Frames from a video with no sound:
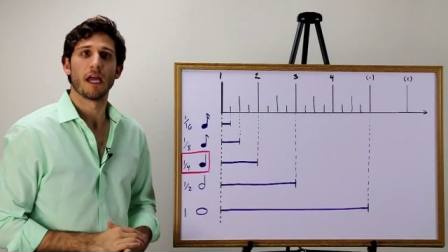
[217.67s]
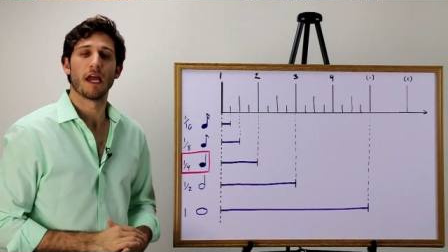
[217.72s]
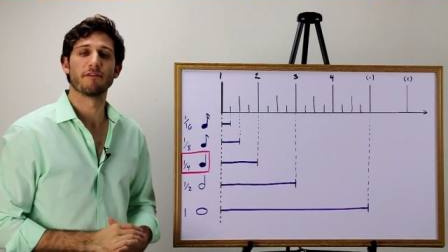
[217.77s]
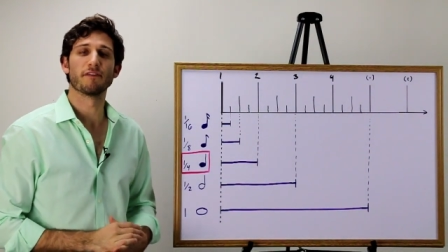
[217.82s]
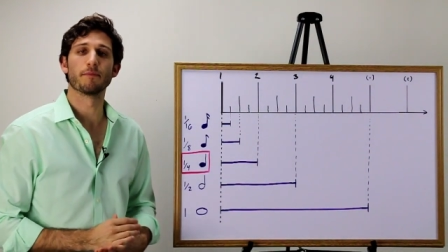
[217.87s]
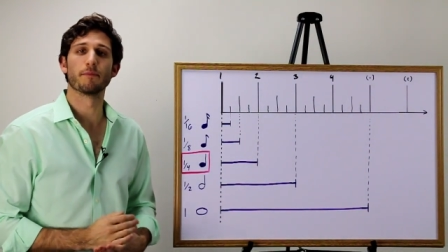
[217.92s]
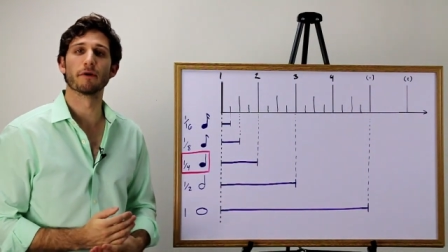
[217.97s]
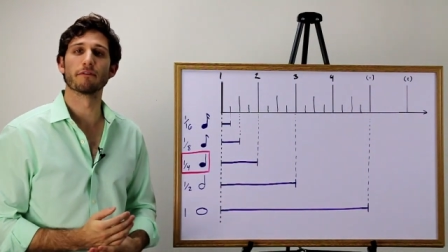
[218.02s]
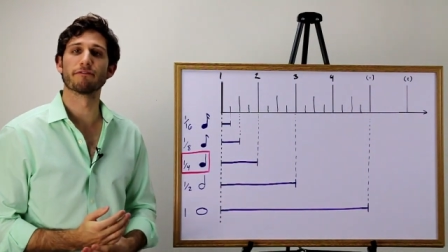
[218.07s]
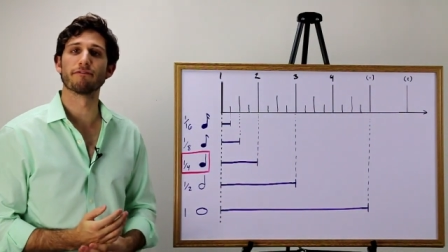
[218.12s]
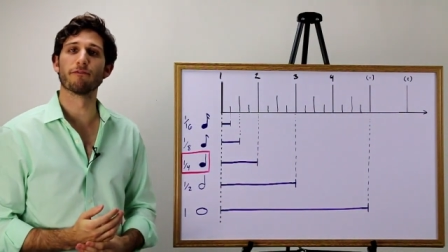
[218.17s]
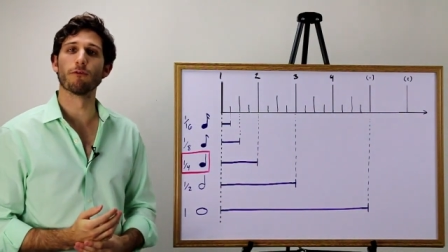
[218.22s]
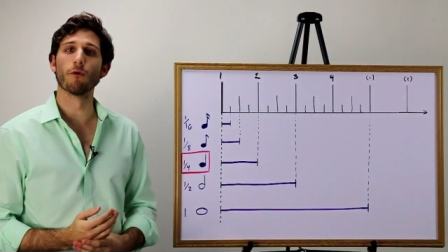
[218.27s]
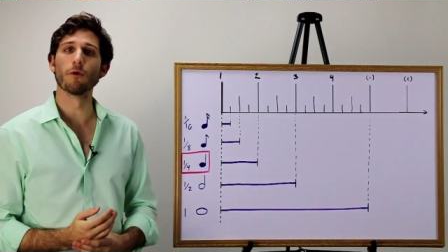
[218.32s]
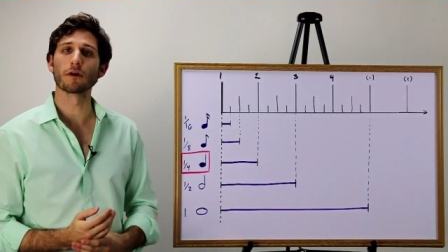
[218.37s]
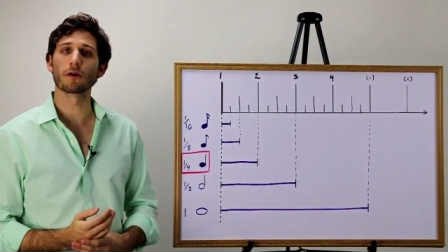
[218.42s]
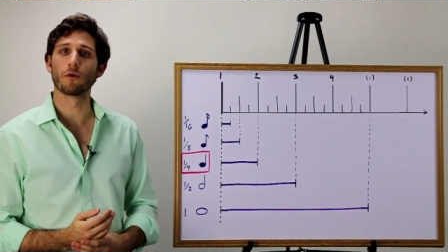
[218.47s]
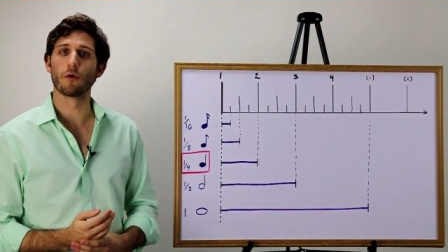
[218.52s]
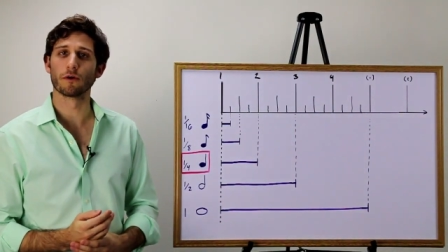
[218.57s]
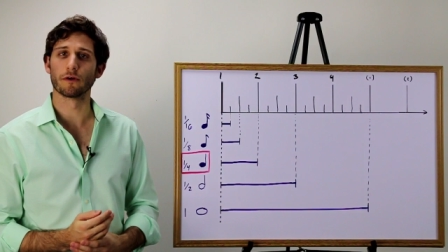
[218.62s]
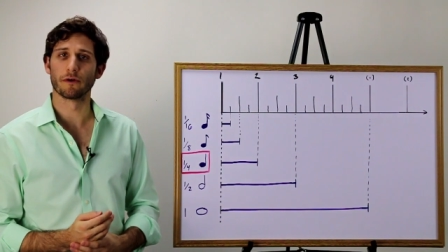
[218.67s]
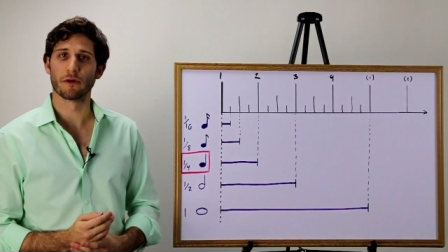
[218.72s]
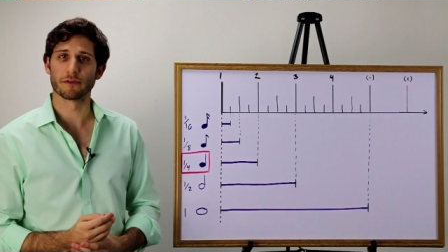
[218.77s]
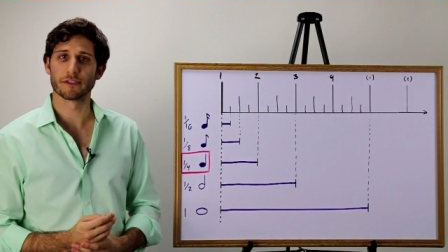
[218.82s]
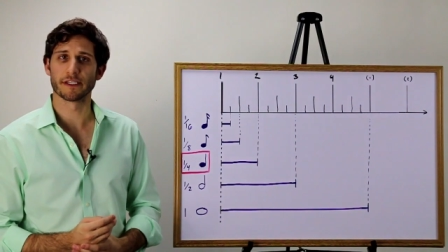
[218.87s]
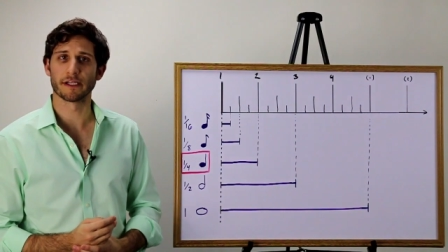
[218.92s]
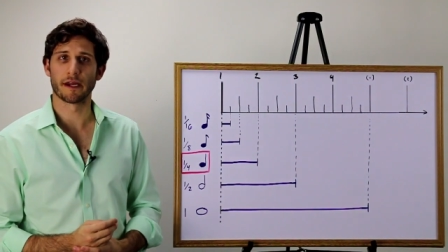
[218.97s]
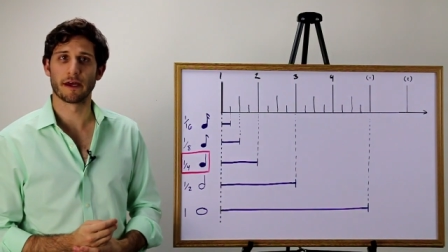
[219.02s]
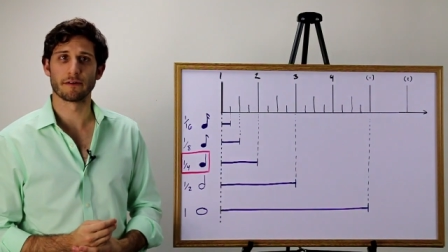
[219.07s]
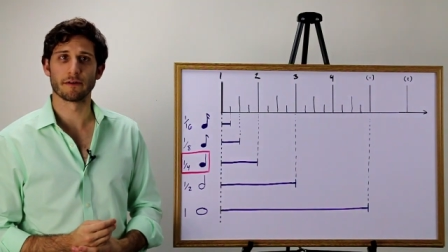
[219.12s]
If you put 4 quarter
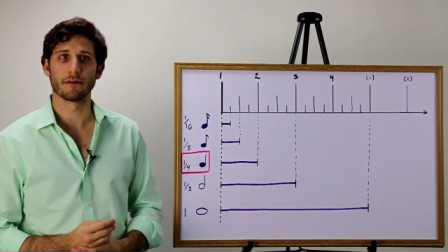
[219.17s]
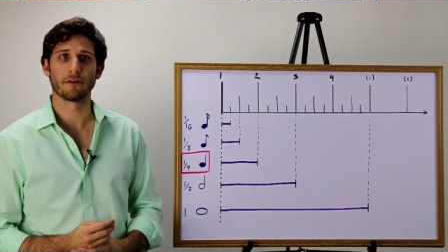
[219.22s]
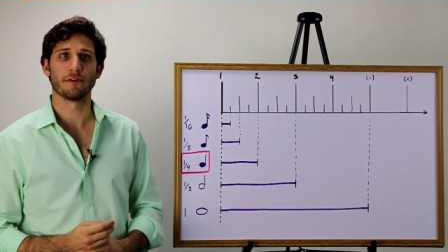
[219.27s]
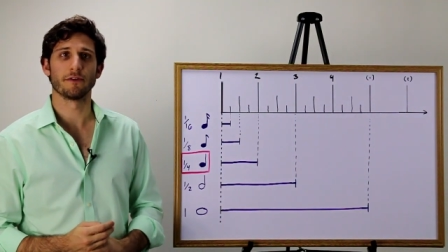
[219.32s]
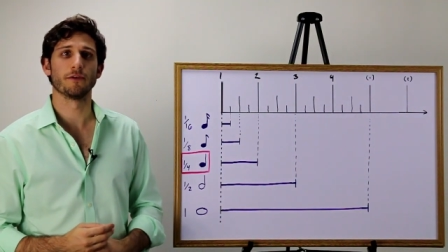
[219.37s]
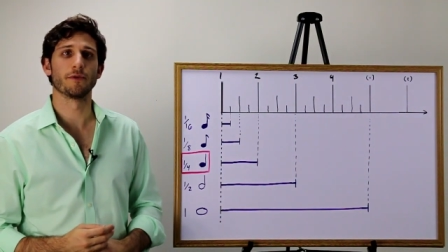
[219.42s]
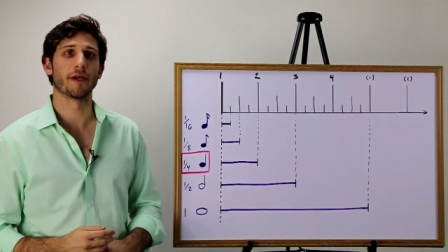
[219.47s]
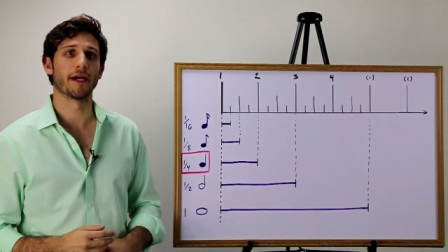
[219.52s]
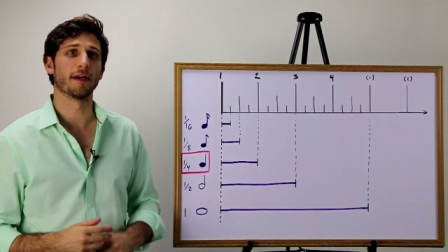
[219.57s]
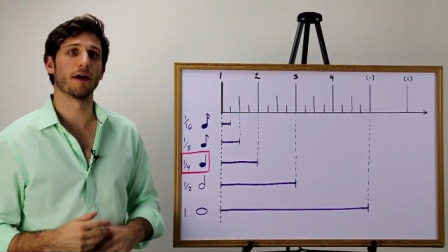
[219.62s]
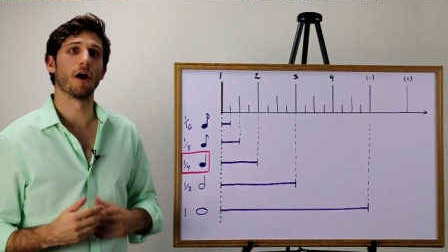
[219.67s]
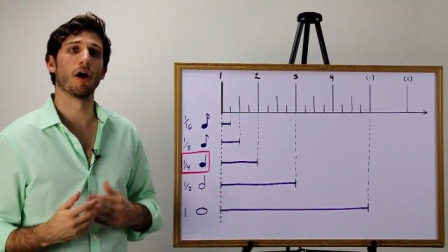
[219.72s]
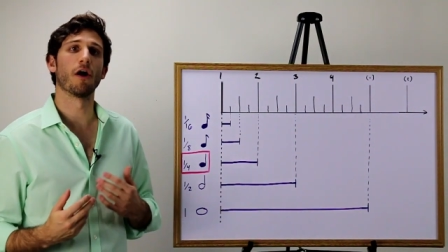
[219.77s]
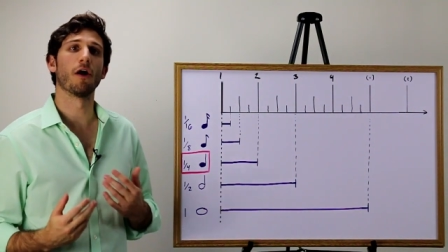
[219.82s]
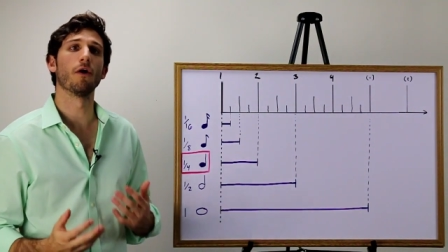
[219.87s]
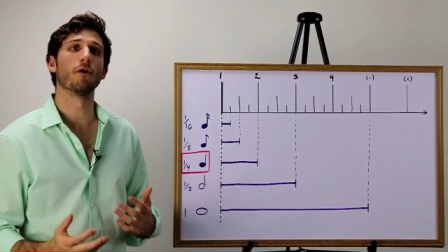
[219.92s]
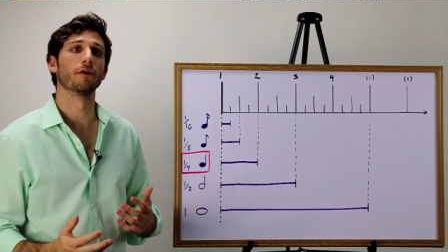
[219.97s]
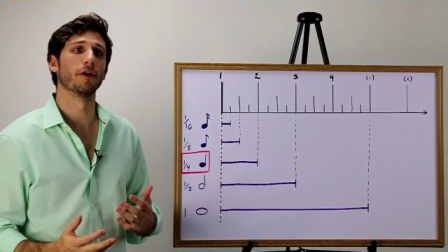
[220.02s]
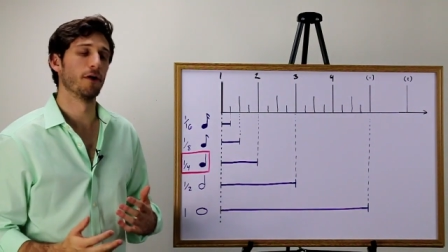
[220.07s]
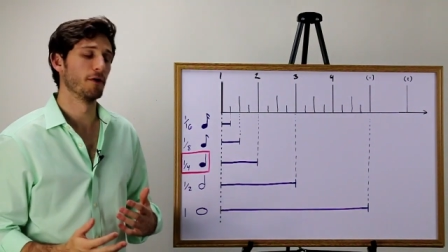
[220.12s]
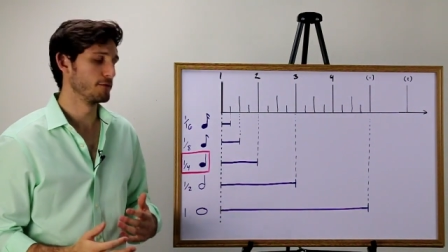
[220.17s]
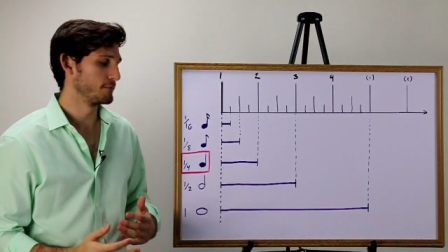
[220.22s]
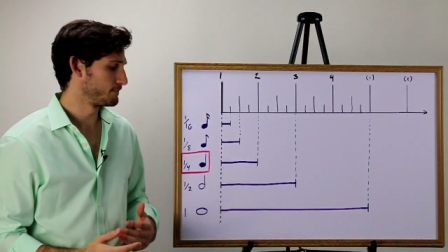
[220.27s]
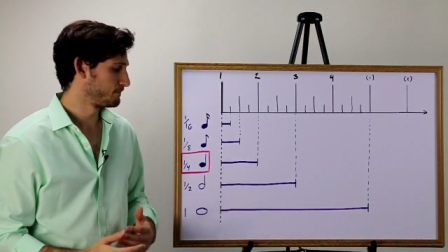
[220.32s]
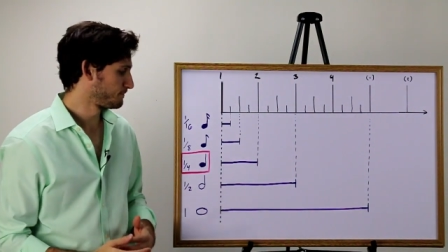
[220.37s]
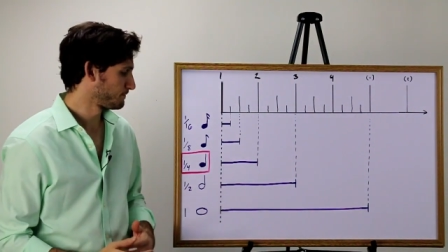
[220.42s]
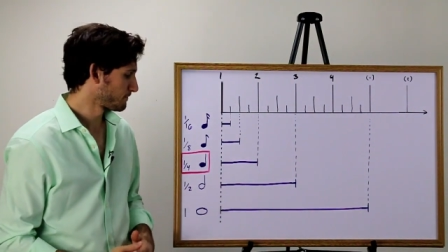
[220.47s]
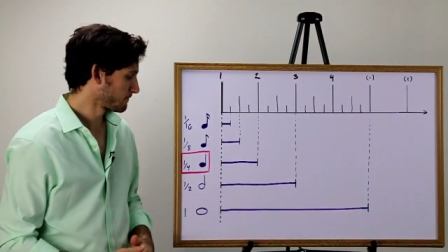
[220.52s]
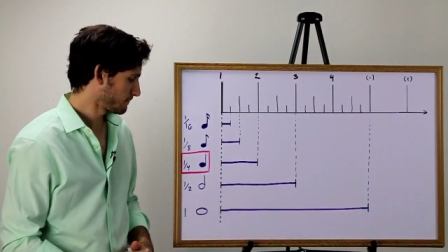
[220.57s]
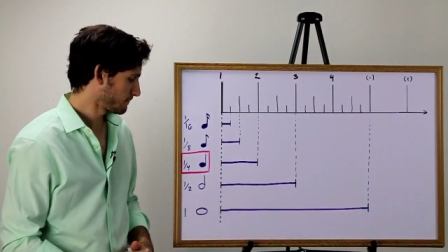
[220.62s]
notes together, you get a whole note.